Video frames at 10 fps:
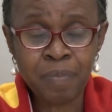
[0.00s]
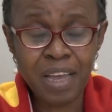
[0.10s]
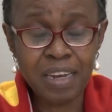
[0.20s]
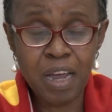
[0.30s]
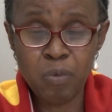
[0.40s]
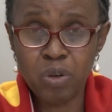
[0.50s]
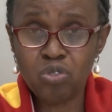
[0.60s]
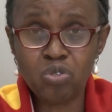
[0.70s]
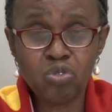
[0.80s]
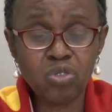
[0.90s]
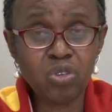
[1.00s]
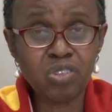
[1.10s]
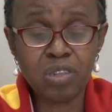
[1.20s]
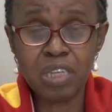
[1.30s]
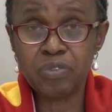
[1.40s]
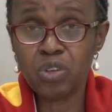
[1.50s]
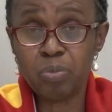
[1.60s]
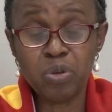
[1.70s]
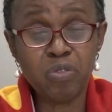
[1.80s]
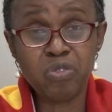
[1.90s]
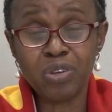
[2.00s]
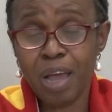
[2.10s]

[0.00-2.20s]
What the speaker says: And I want you to just lift up your voice.